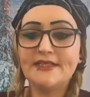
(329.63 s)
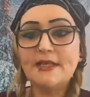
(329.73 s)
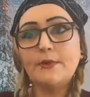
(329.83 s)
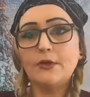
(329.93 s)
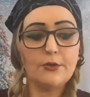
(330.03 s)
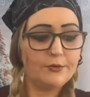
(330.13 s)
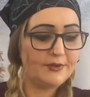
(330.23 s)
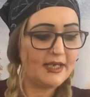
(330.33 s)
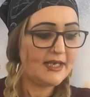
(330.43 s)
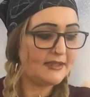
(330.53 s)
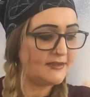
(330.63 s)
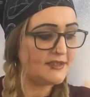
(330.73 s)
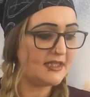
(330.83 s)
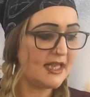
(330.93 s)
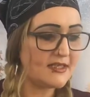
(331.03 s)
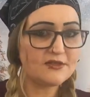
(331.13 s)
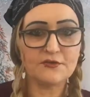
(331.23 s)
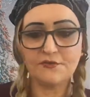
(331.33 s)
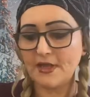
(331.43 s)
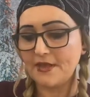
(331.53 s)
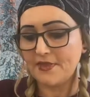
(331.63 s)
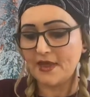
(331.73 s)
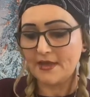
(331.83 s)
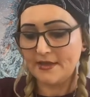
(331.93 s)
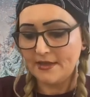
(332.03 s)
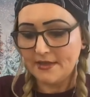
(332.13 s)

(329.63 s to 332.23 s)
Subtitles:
typical, yeah, she likes stuff like that.